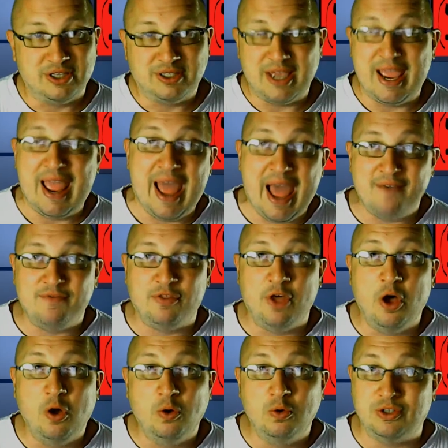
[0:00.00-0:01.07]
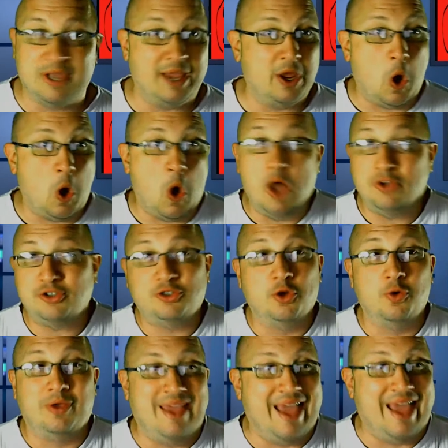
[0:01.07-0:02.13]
have those, I also get